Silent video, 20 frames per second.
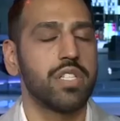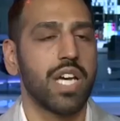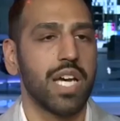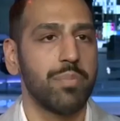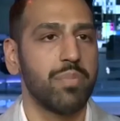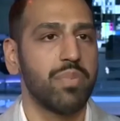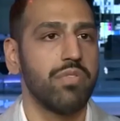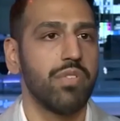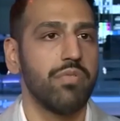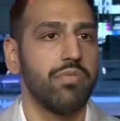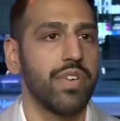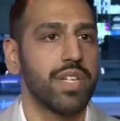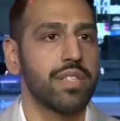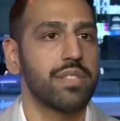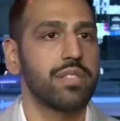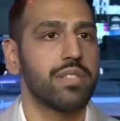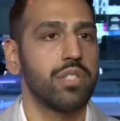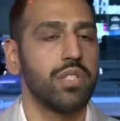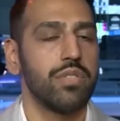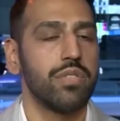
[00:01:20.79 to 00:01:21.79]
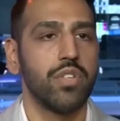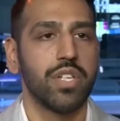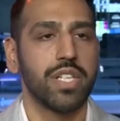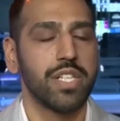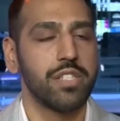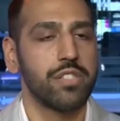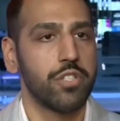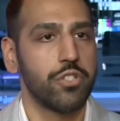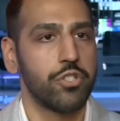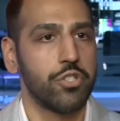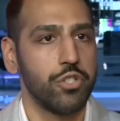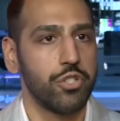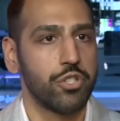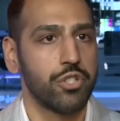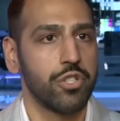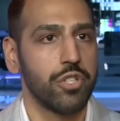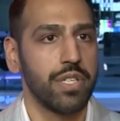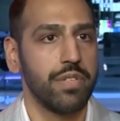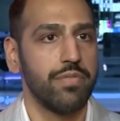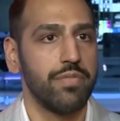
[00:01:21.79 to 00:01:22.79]
on the type of investor. You've got
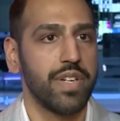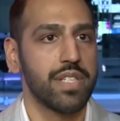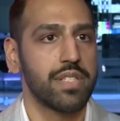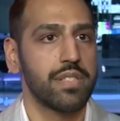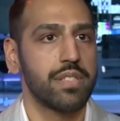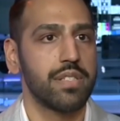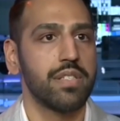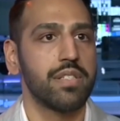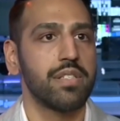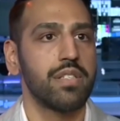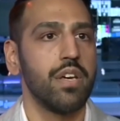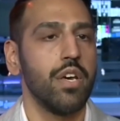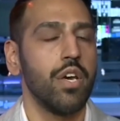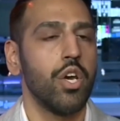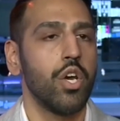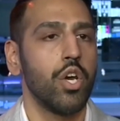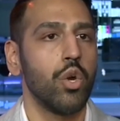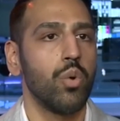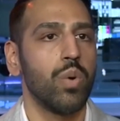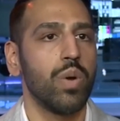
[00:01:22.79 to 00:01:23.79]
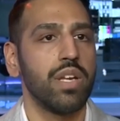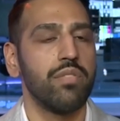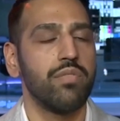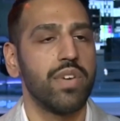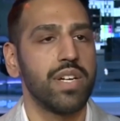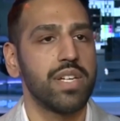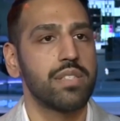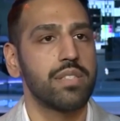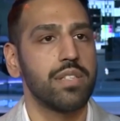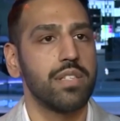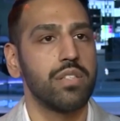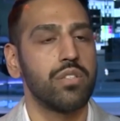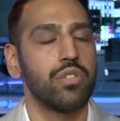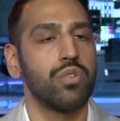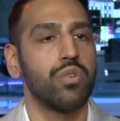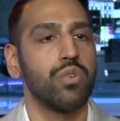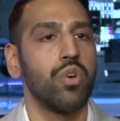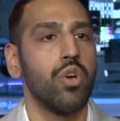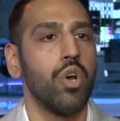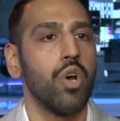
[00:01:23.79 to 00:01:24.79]
institutional investors who will invest
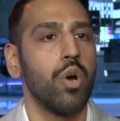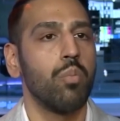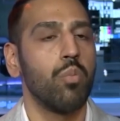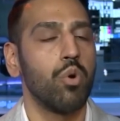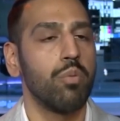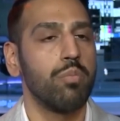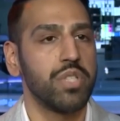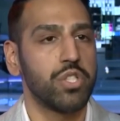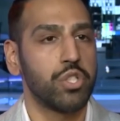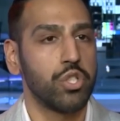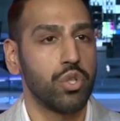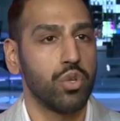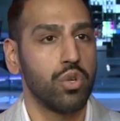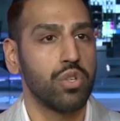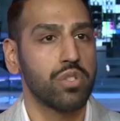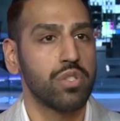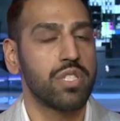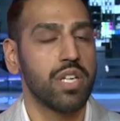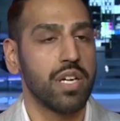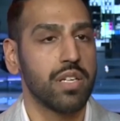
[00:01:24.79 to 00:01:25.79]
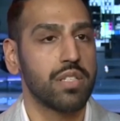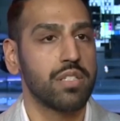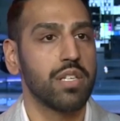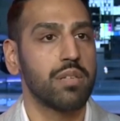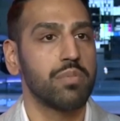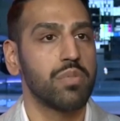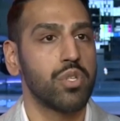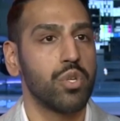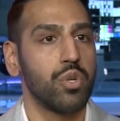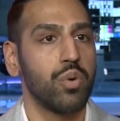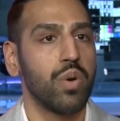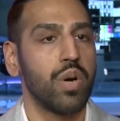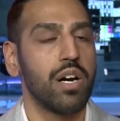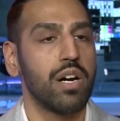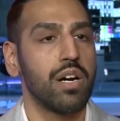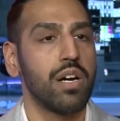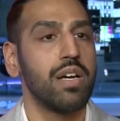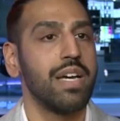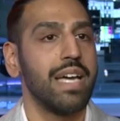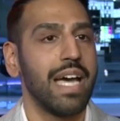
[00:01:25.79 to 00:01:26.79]
into more mature startups who
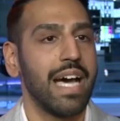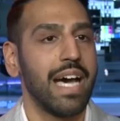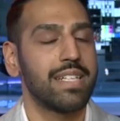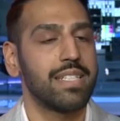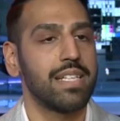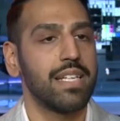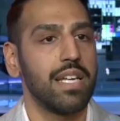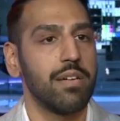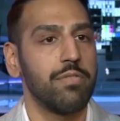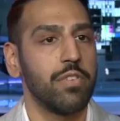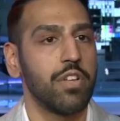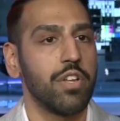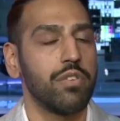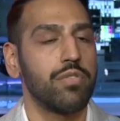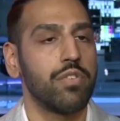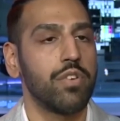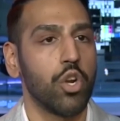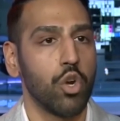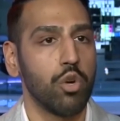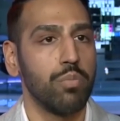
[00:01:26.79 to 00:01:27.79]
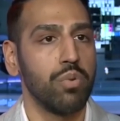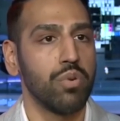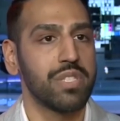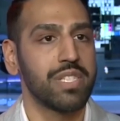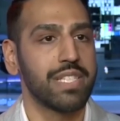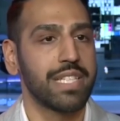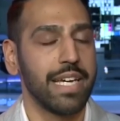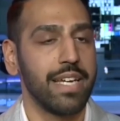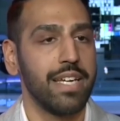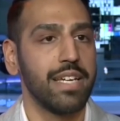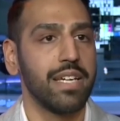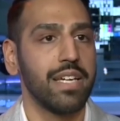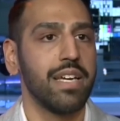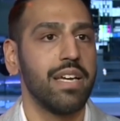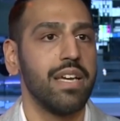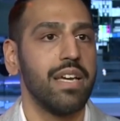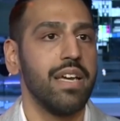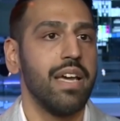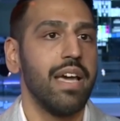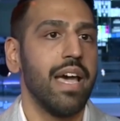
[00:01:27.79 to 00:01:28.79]
are at a level of global
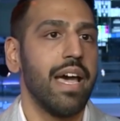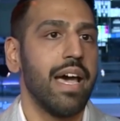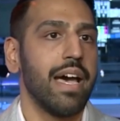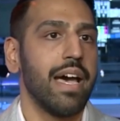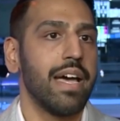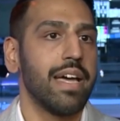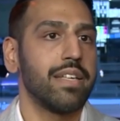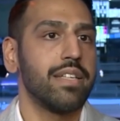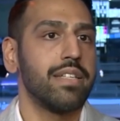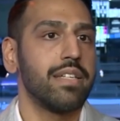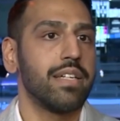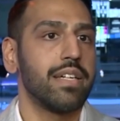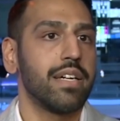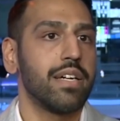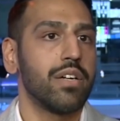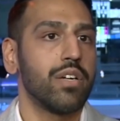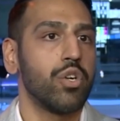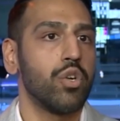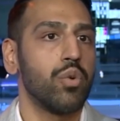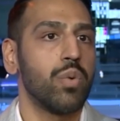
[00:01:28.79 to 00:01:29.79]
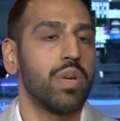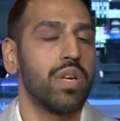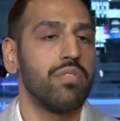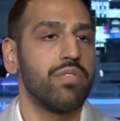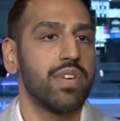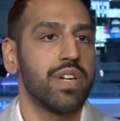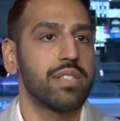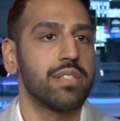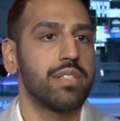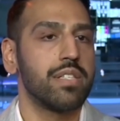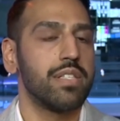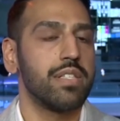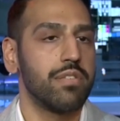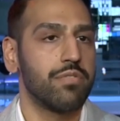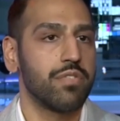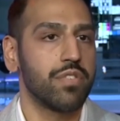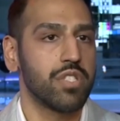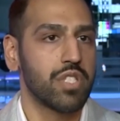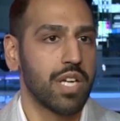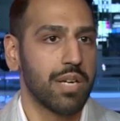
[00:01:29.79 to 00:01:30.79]
scaling, and who will invest into
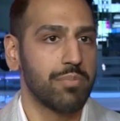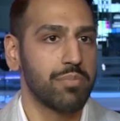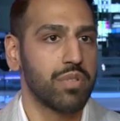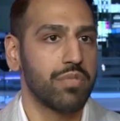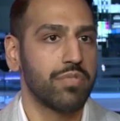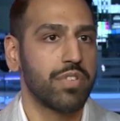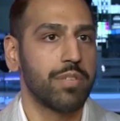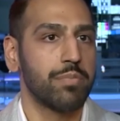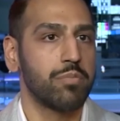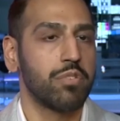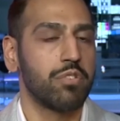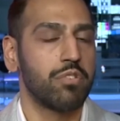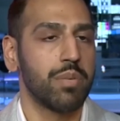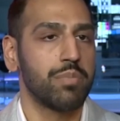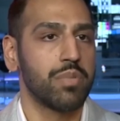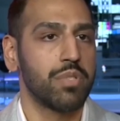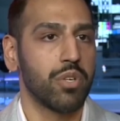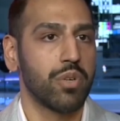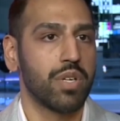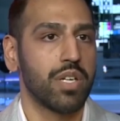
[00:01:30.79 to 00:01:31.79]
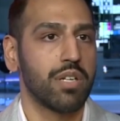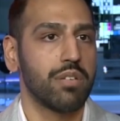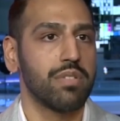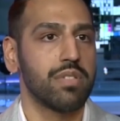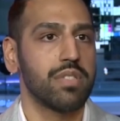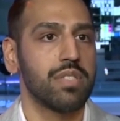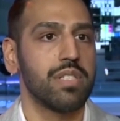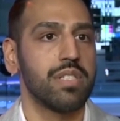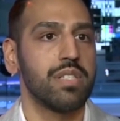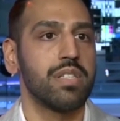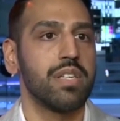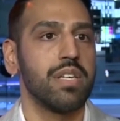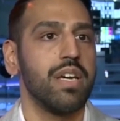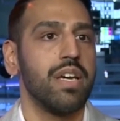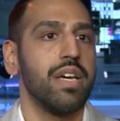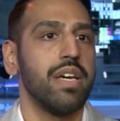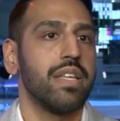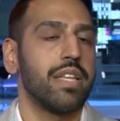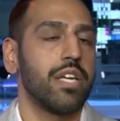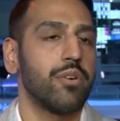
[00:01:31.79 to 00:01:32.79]
different types of cryptocurrencies.
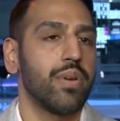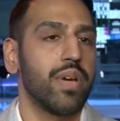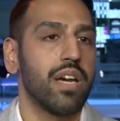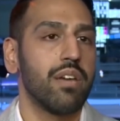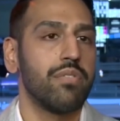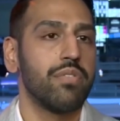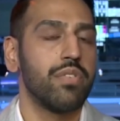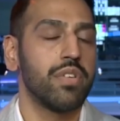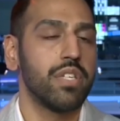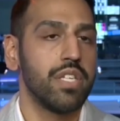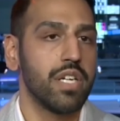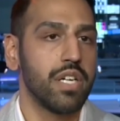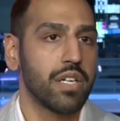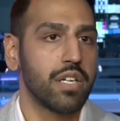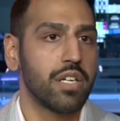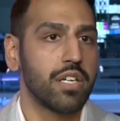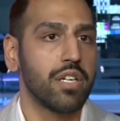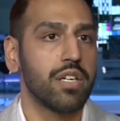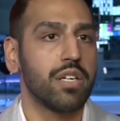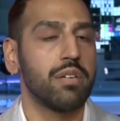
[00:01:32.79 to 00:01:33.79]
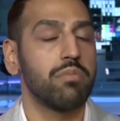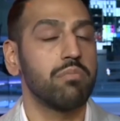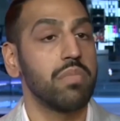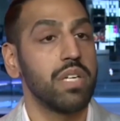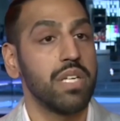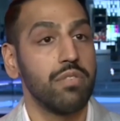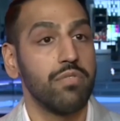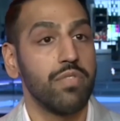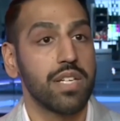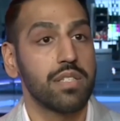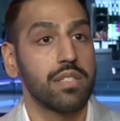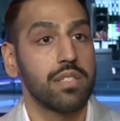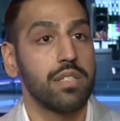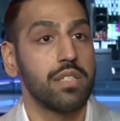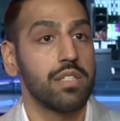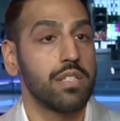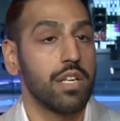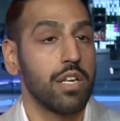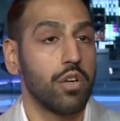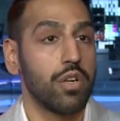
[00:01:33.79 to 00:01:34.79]
Then you have younger
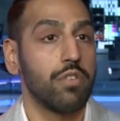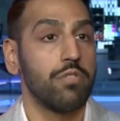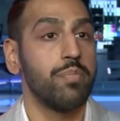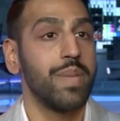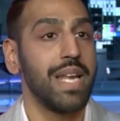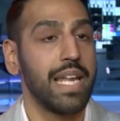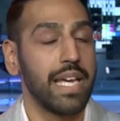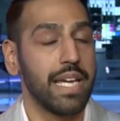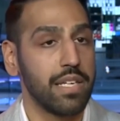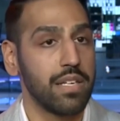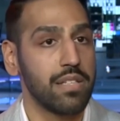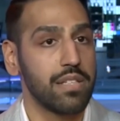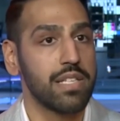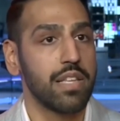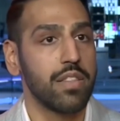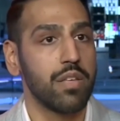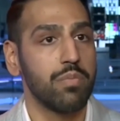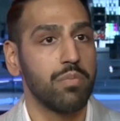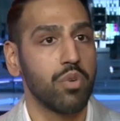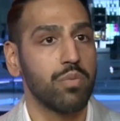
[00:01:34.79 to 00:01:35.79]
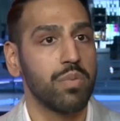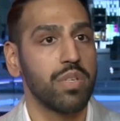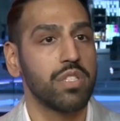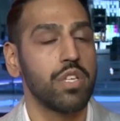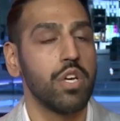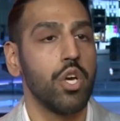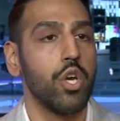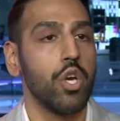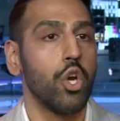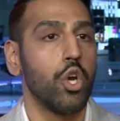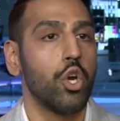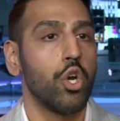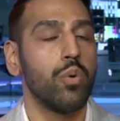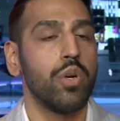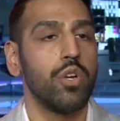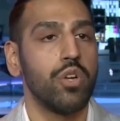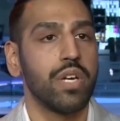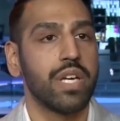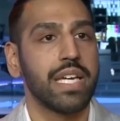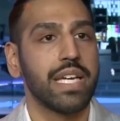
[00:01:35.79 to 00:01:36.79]
investors, a lot of millennials at the moment,
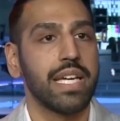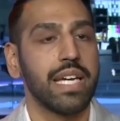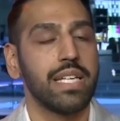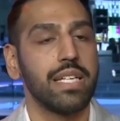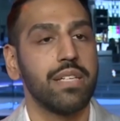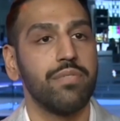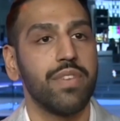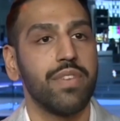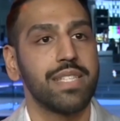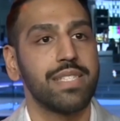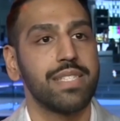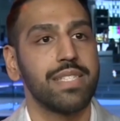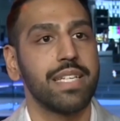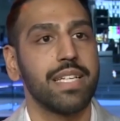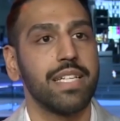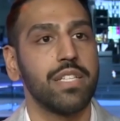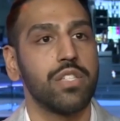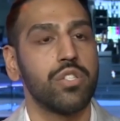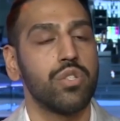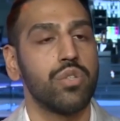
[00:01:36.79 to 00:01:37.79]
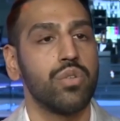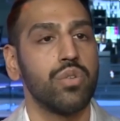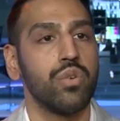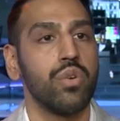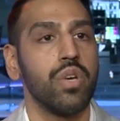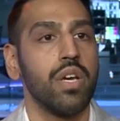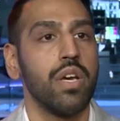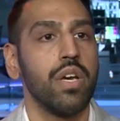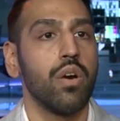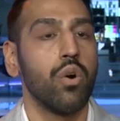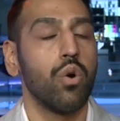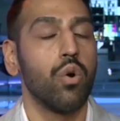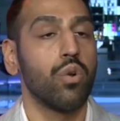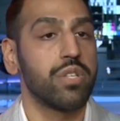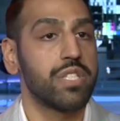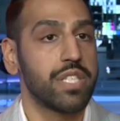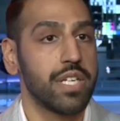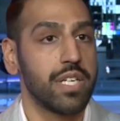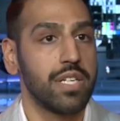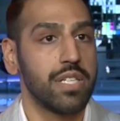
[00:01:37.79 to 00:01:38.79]
who are looking at investing into
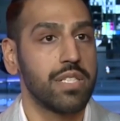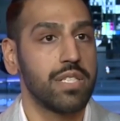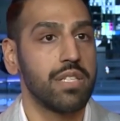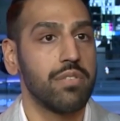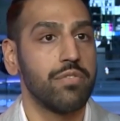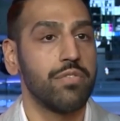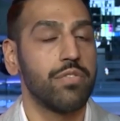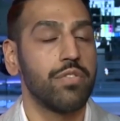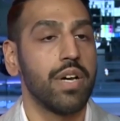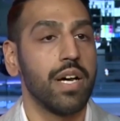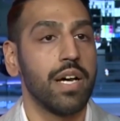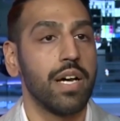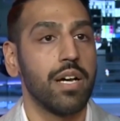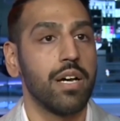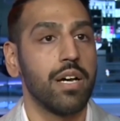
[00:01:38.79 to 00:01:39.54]
alternative